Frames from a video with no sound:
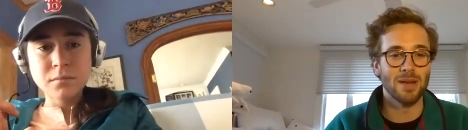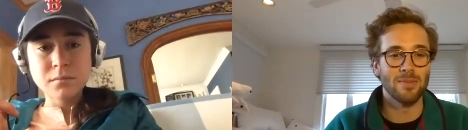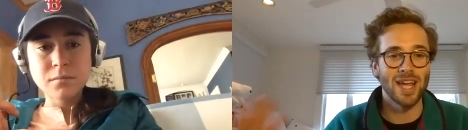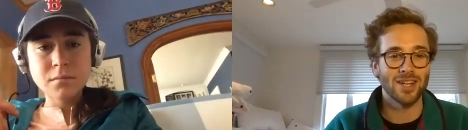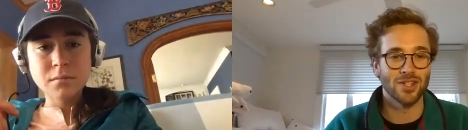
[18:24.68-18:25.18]
Speaker 1: and
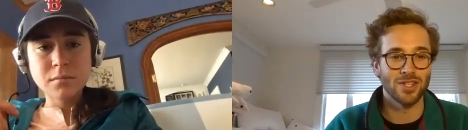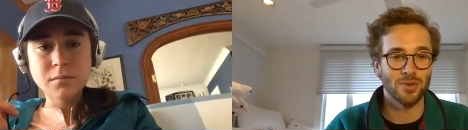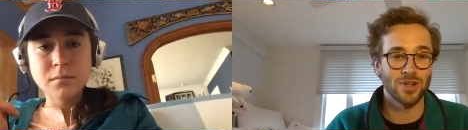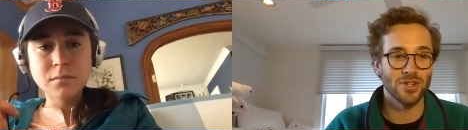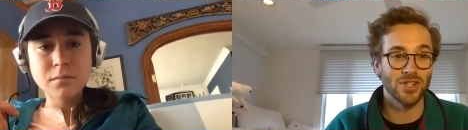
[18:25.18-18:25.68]
patience
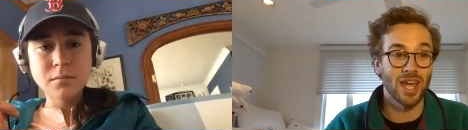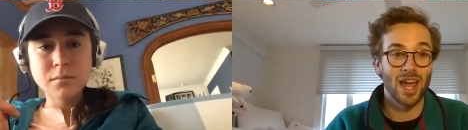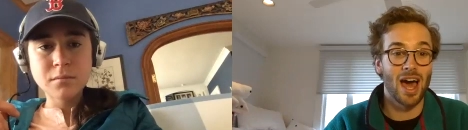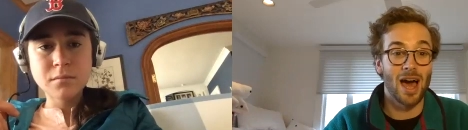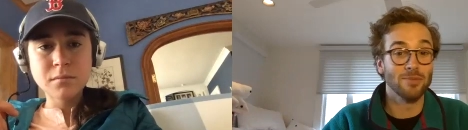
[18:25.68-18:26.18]
when you're just like,
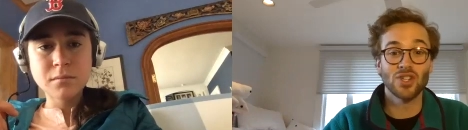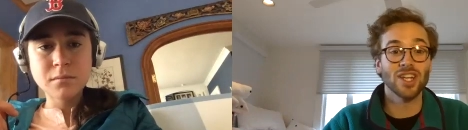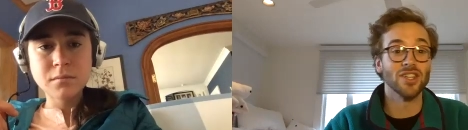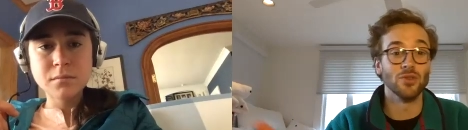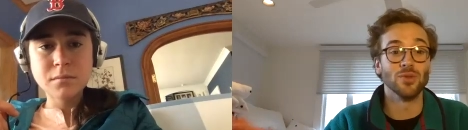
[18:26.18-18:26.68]
I'm just
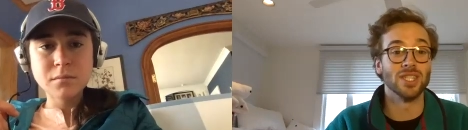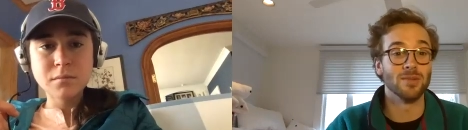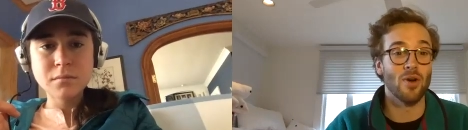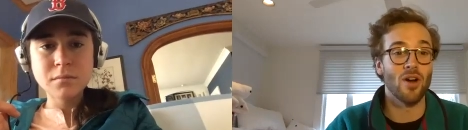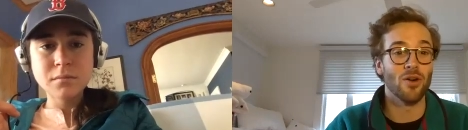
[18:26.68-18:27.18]
gonna do this
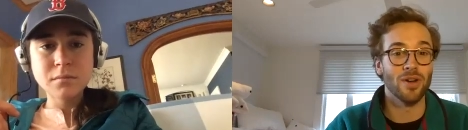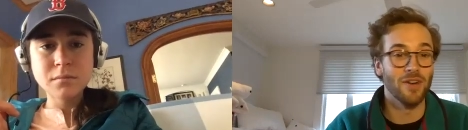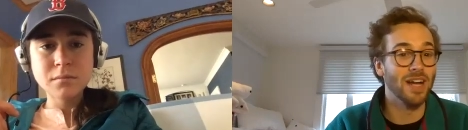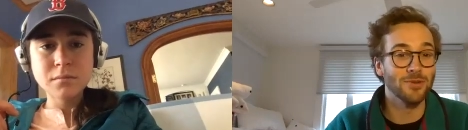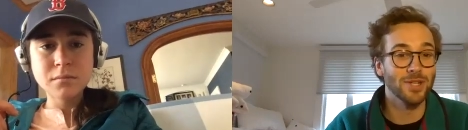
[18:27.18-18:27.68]
tomorrow. If
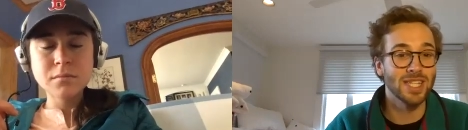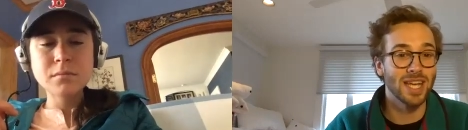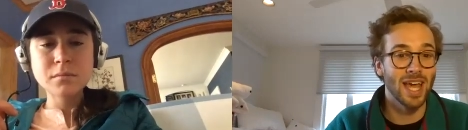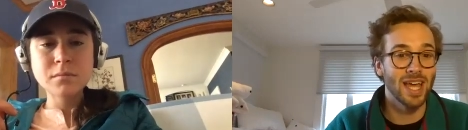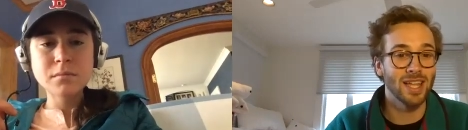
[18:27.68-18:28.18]
I do this
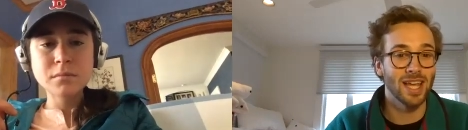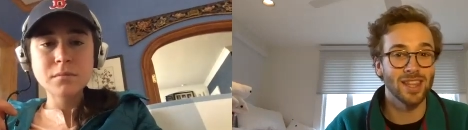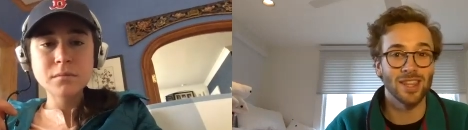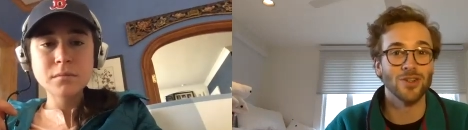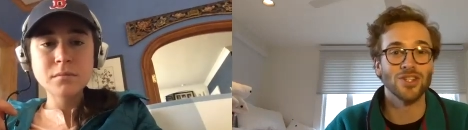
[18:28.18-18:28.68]
today, like
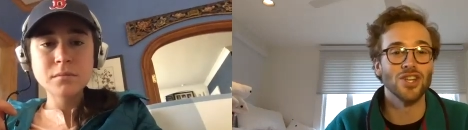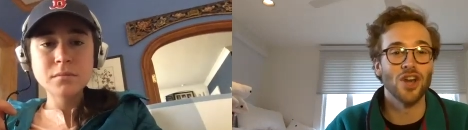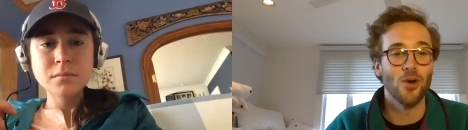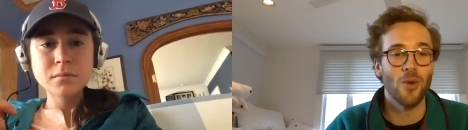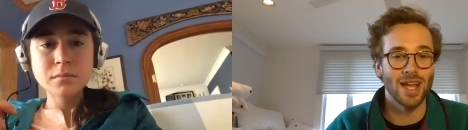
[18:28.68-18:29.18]
there's
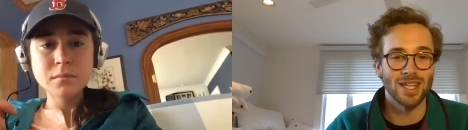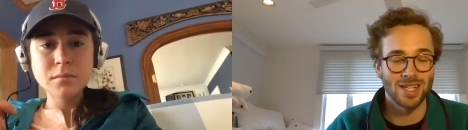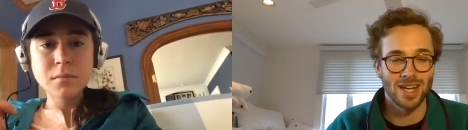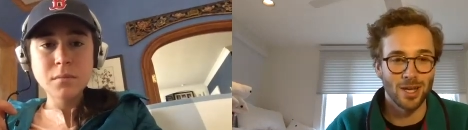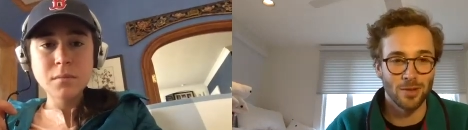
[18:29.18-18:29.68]
no way it's
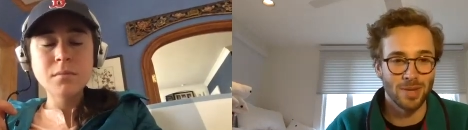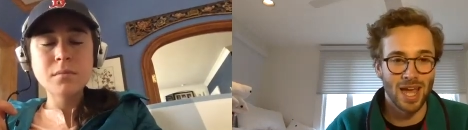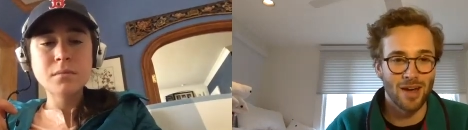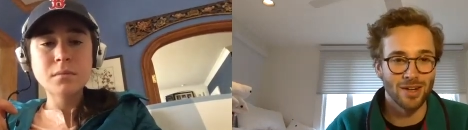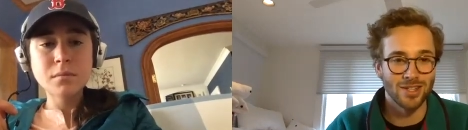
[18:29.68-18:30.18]
gonna help me
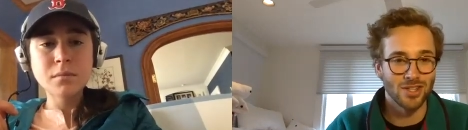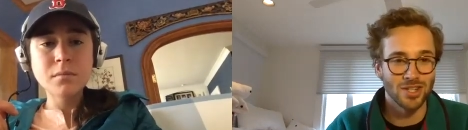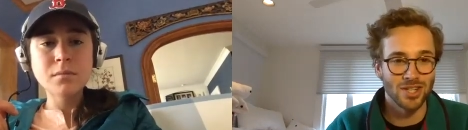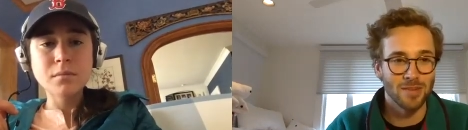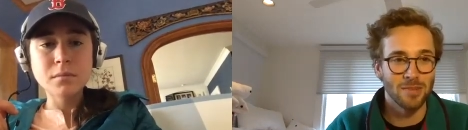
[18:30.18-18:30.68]
out. It's just gonna